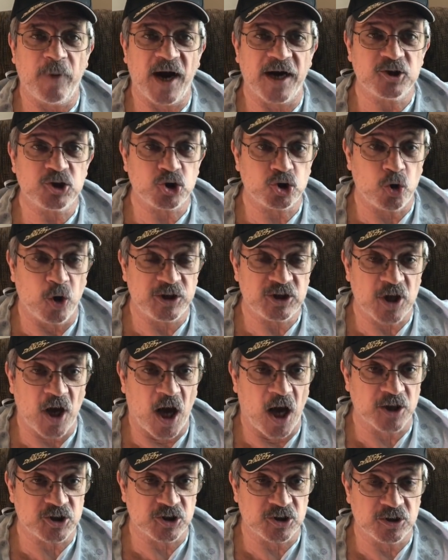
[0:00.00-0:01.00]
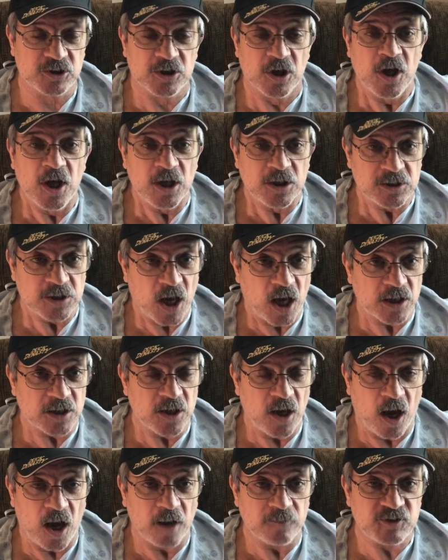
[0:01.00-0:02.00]

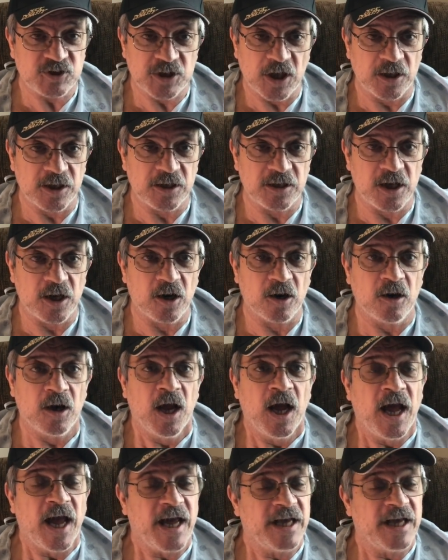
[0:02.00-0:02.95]
buyerschoiceauctions.com selling there.